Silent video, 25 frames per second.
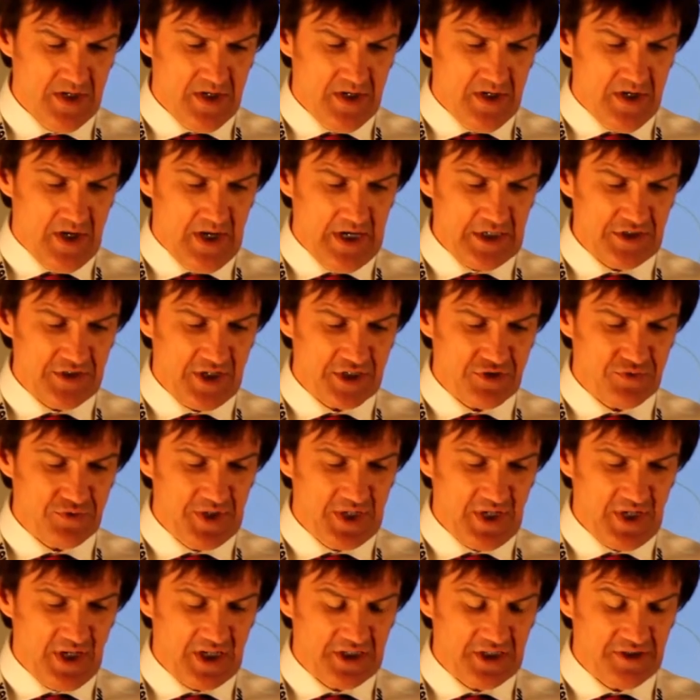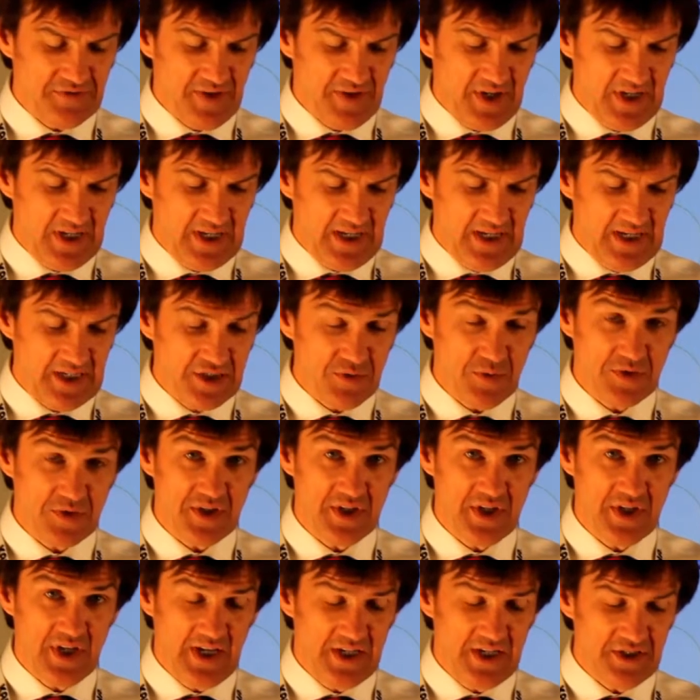So that's reclassify case
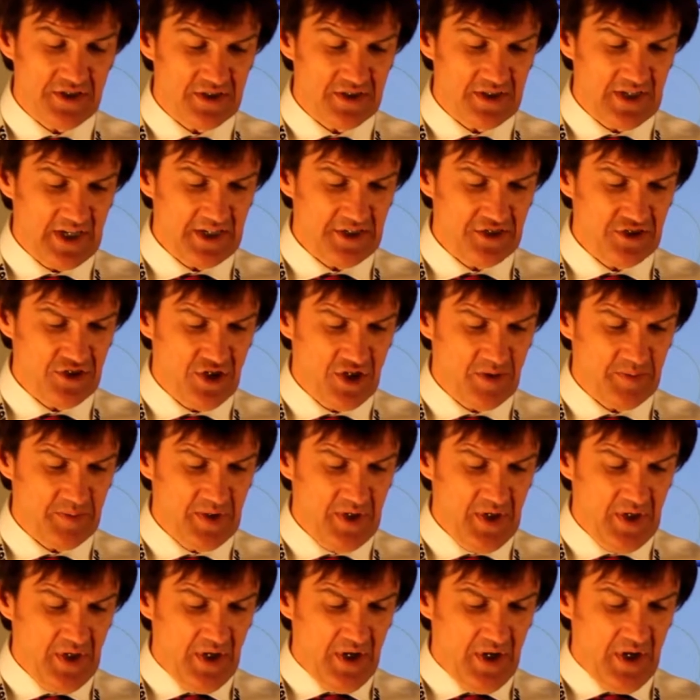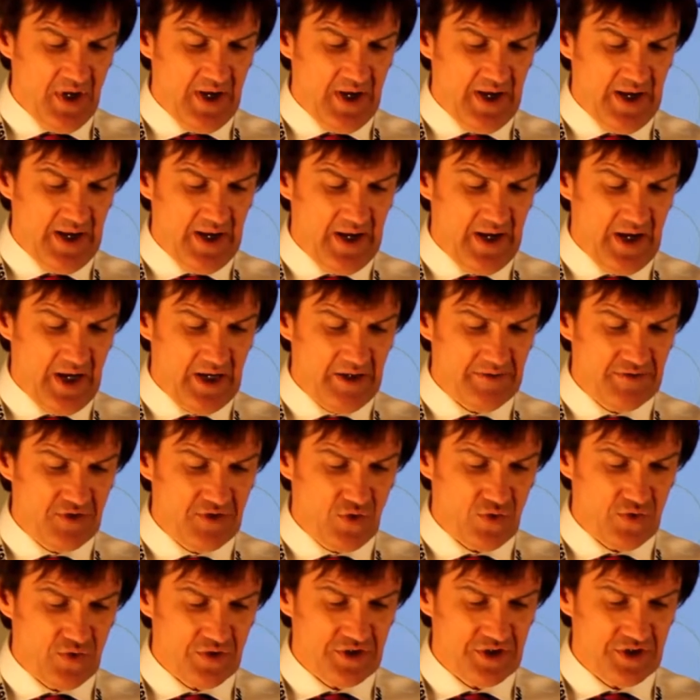within an agent desktop, and of
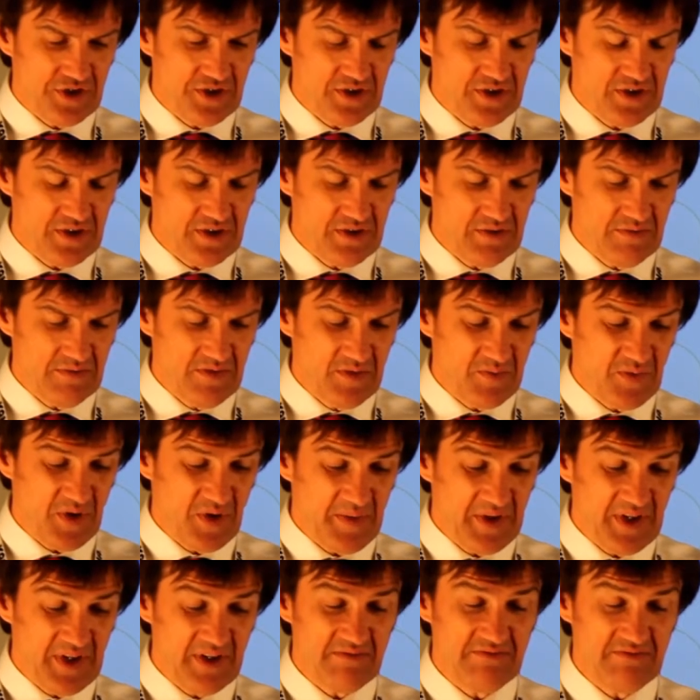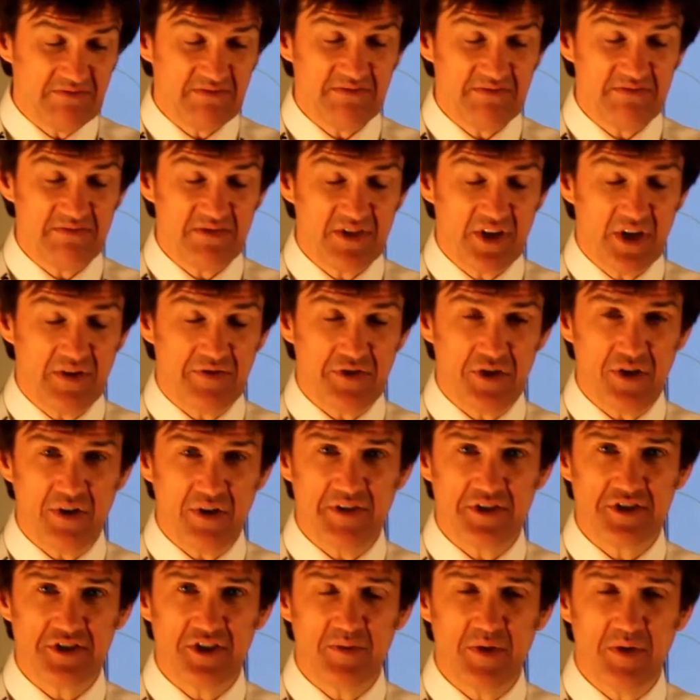course, probably covered all
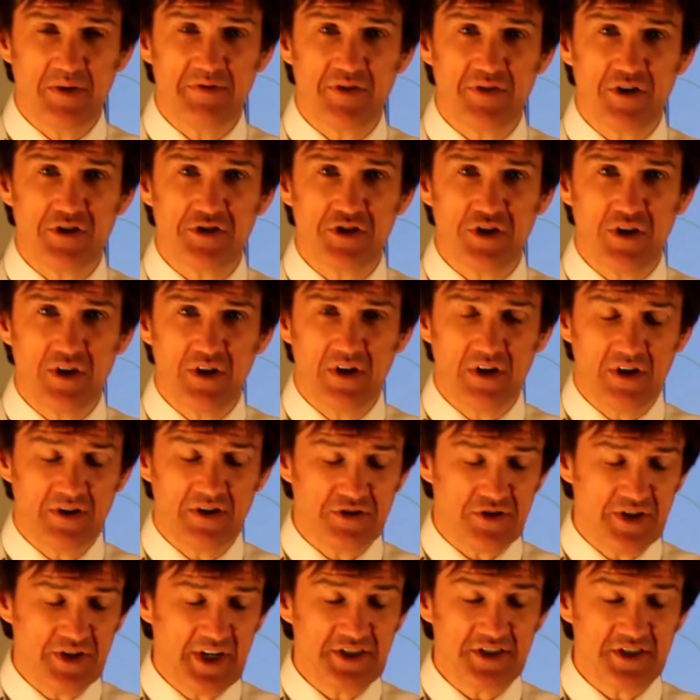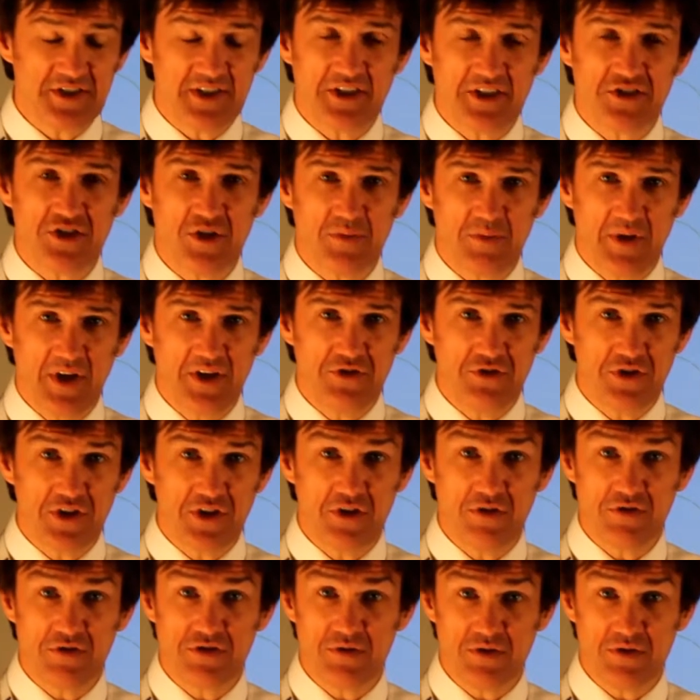this now, but agent desktop, like, you
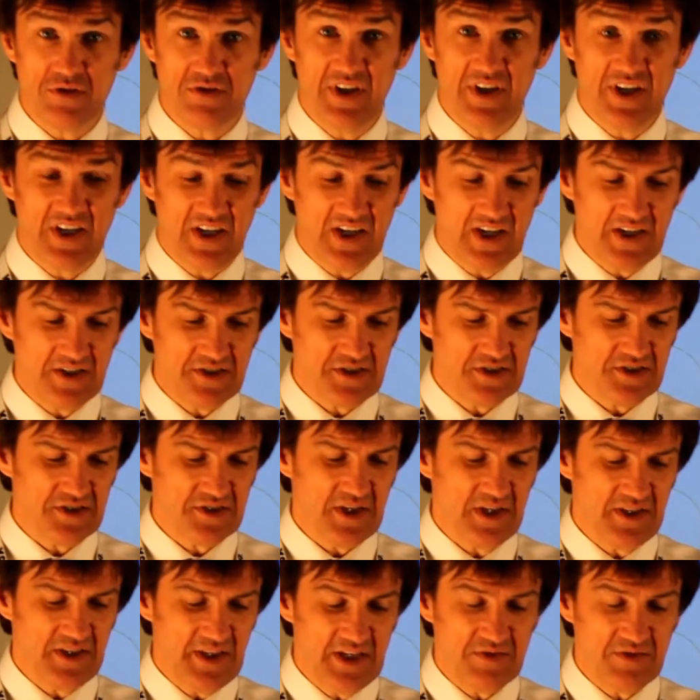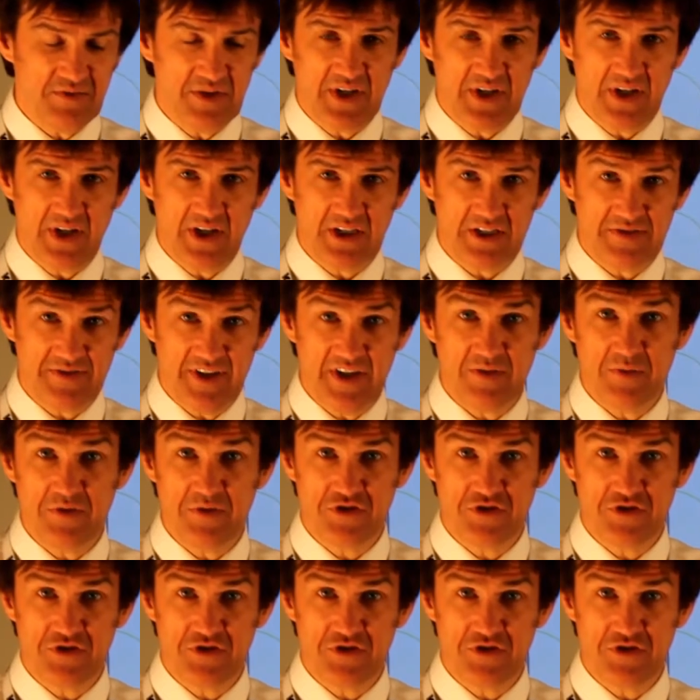can also create cases and then reclassify.